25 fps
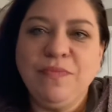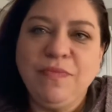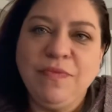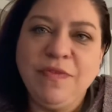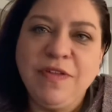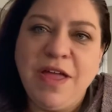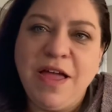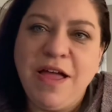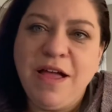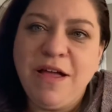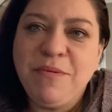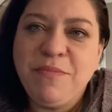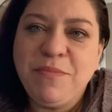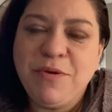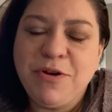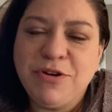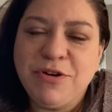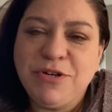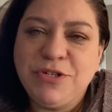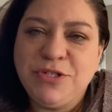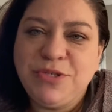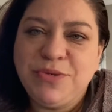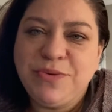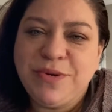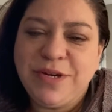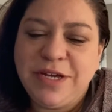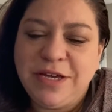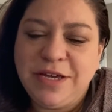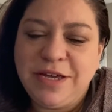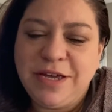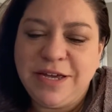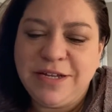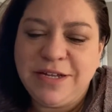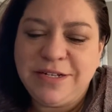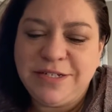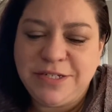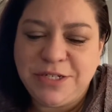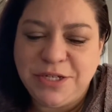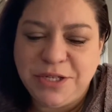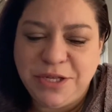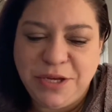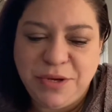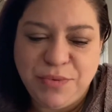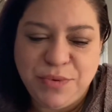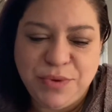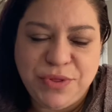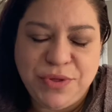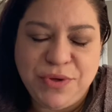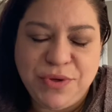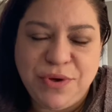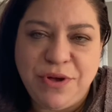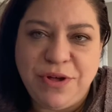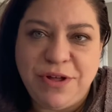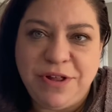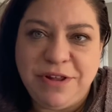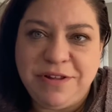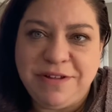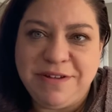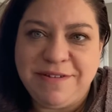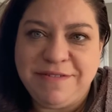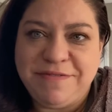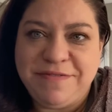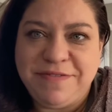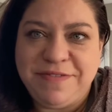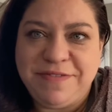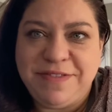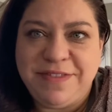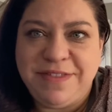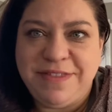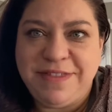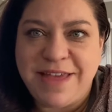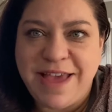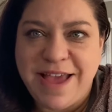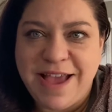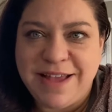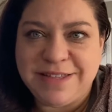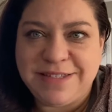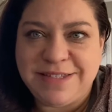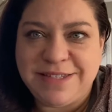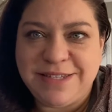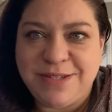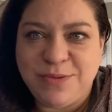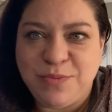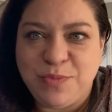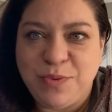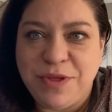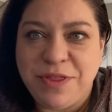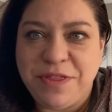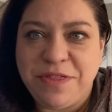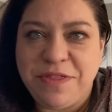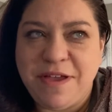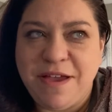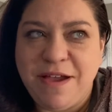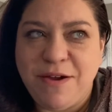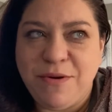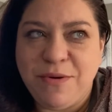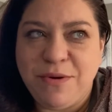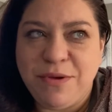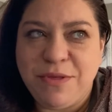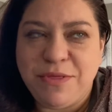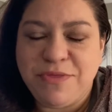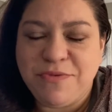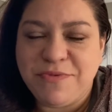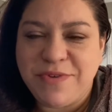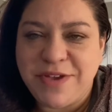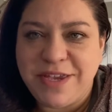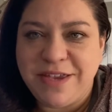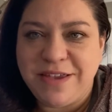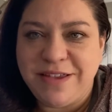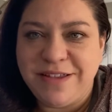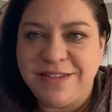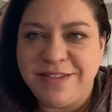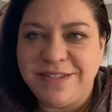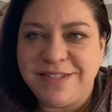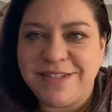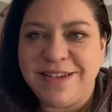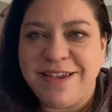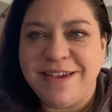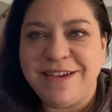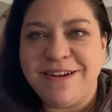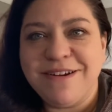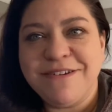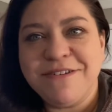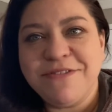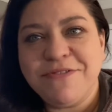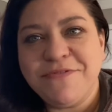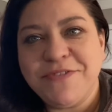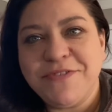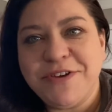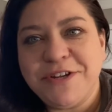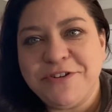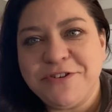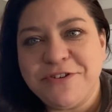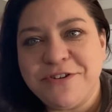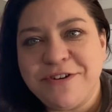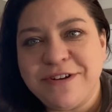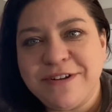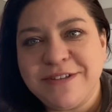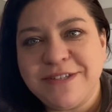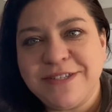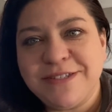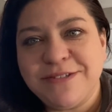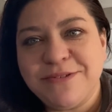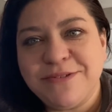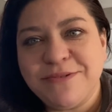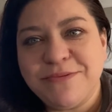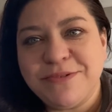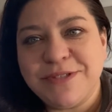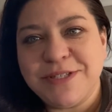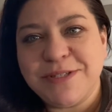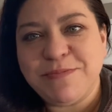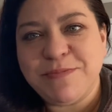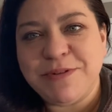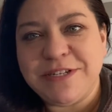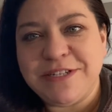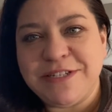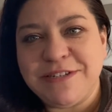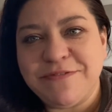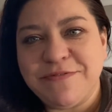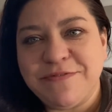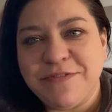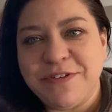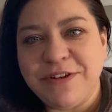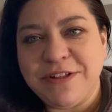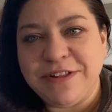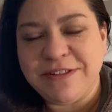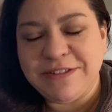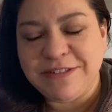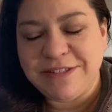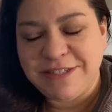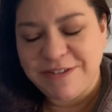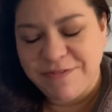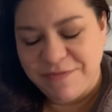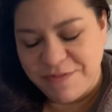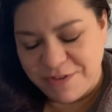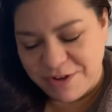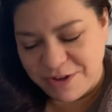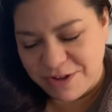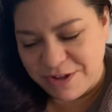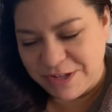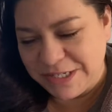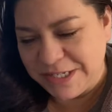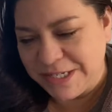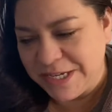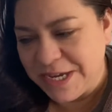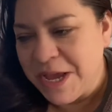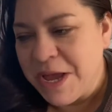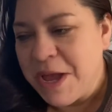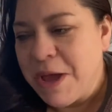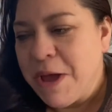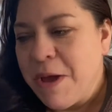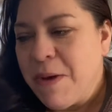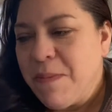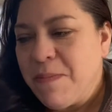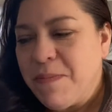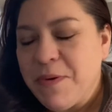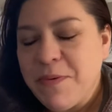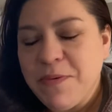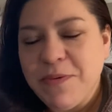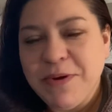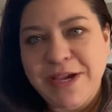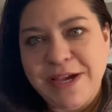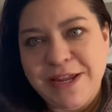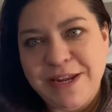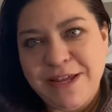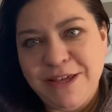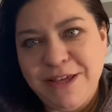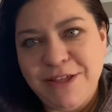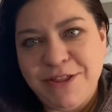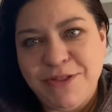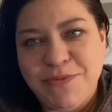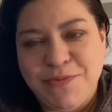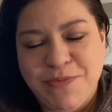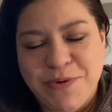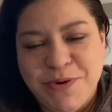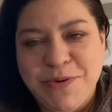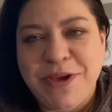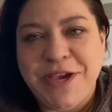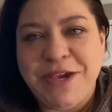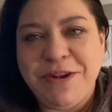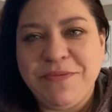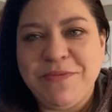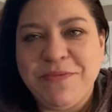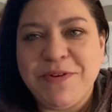are doing and dealing with all of that with our 3 kids and our 3 dogs. So it's been difficult, but we're getting through it.